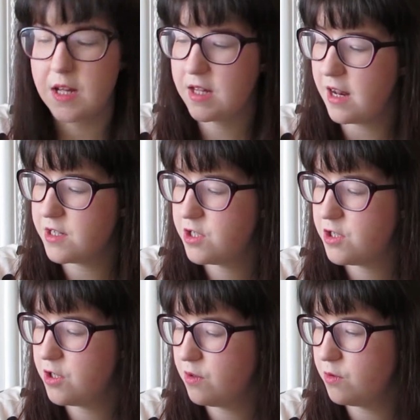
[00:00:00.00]
get
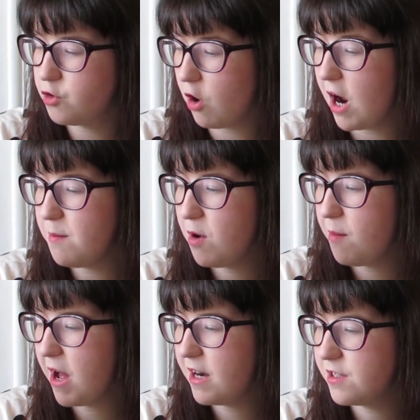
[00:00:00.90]
to try more
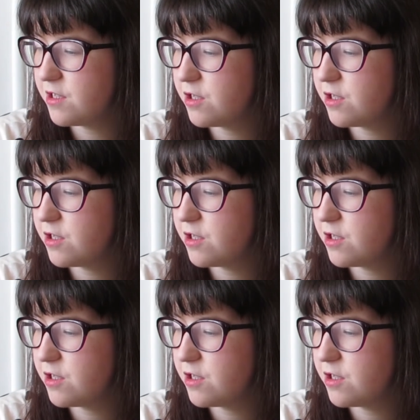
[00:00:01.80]
palettes,